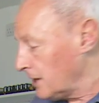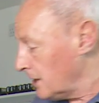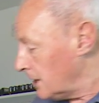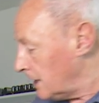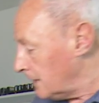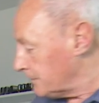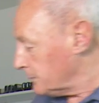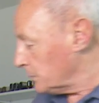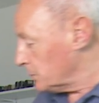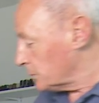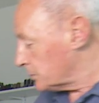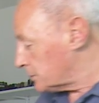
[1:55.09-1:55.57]

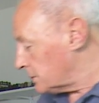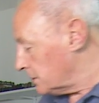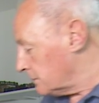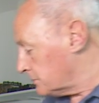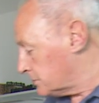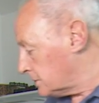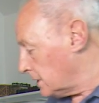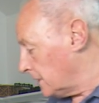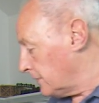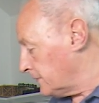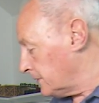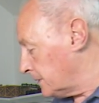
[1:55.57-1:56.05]
I've also
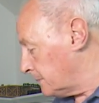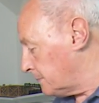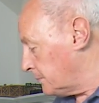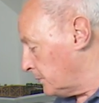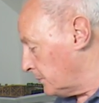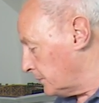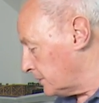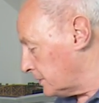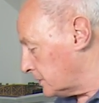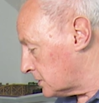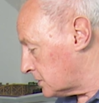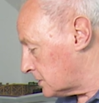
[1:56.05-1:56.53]
done the
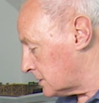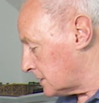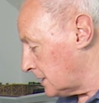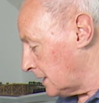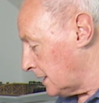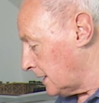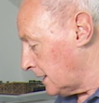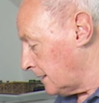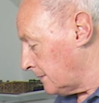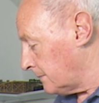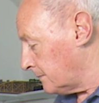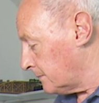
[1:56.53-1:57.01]
points
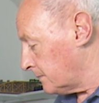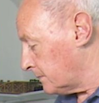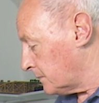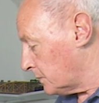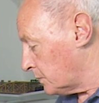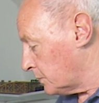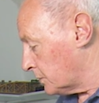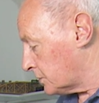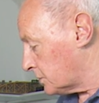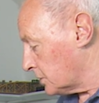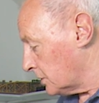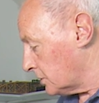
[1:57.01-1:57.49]
um,
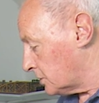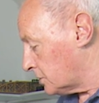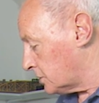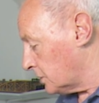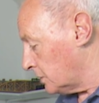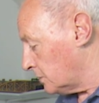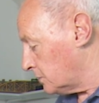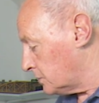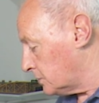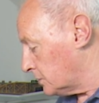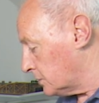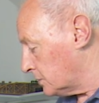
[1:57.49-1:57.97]
which I
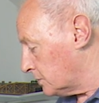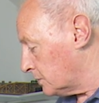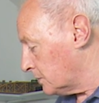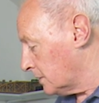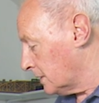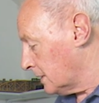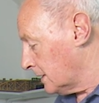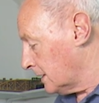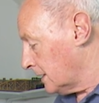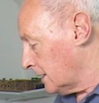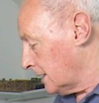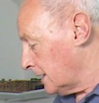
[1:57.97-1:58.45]
showed you
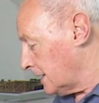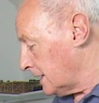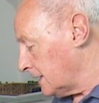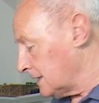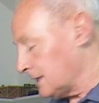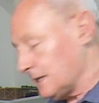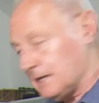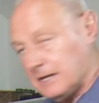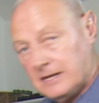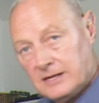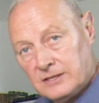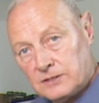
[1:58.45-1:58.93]
in
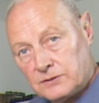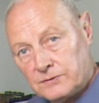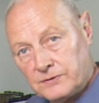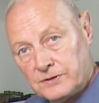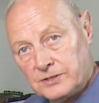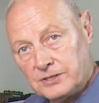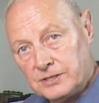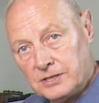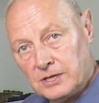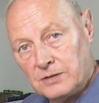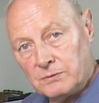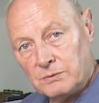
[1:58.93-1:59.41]
the last
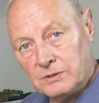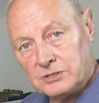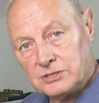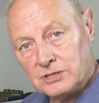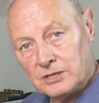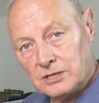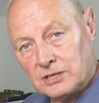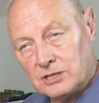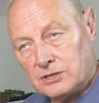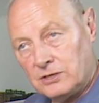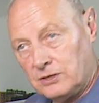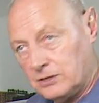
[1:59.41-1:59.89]
video, which
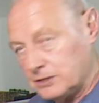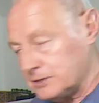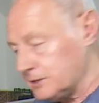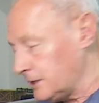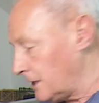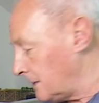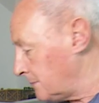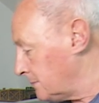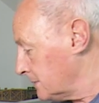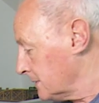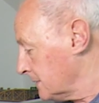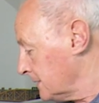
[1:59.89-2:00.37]
I cocked
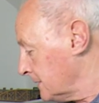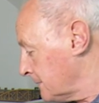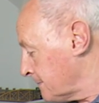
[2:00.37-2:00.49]
up